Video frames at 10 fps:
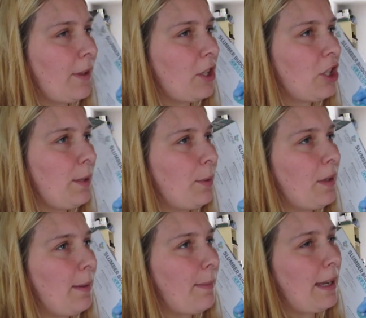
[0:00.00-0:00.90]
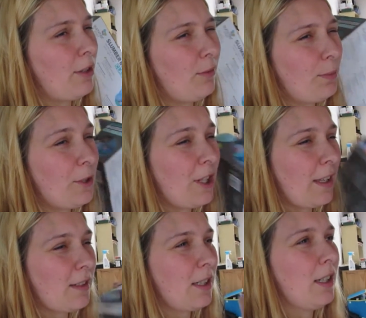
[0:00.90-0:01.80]
where they're cheaper they may not
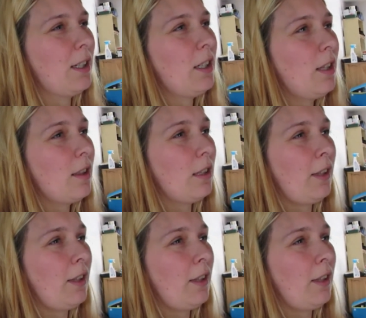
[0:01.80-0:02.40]
project the